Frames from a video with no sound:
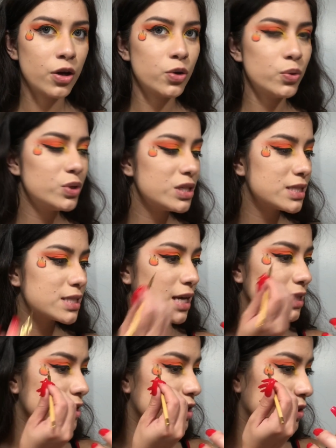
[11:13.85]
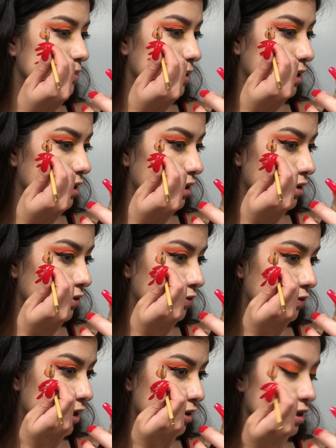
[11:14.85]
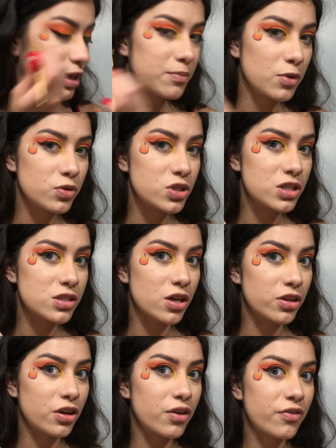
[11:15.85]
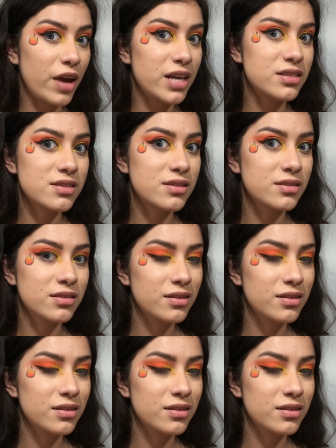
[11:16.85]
Who decides to put little fire emojis on their face?